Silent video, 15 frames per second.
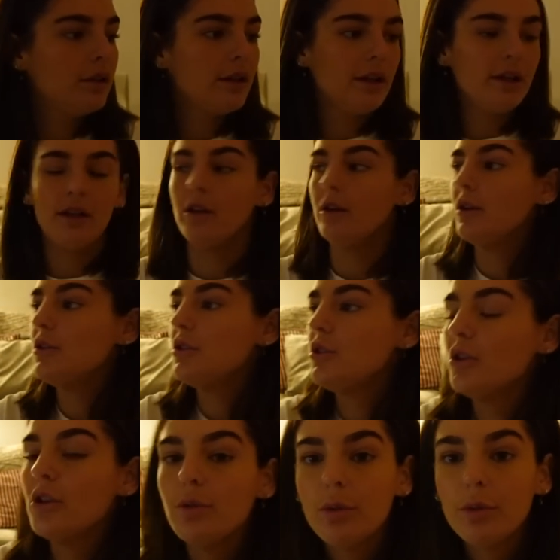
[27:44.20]
Thank you. I'll just
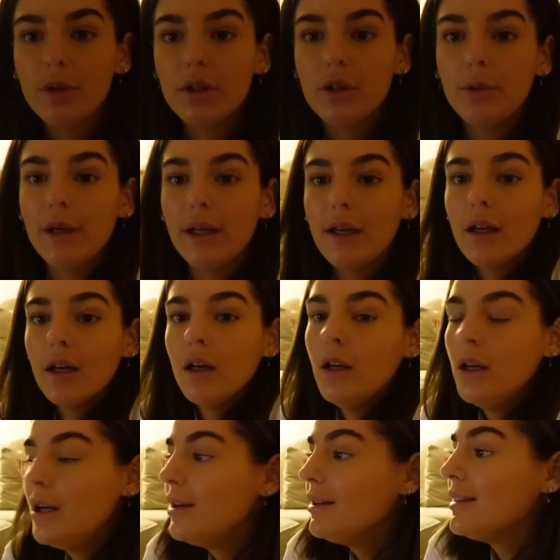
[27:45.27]
show you what we're doing
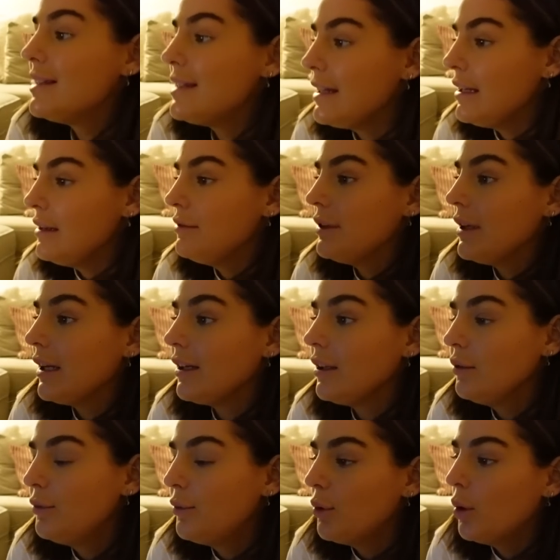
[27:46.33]
this evening.
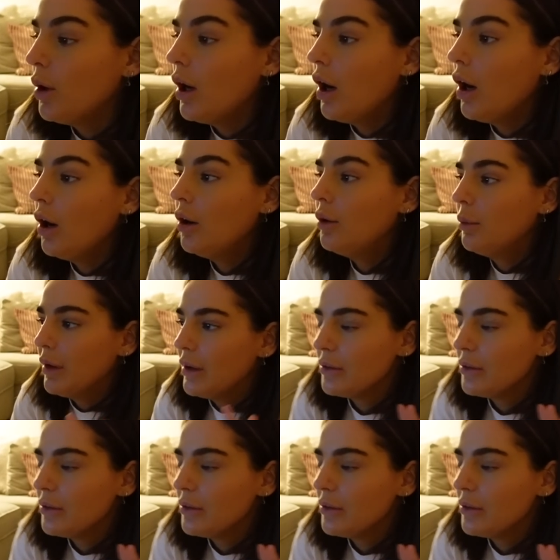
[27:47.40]
There it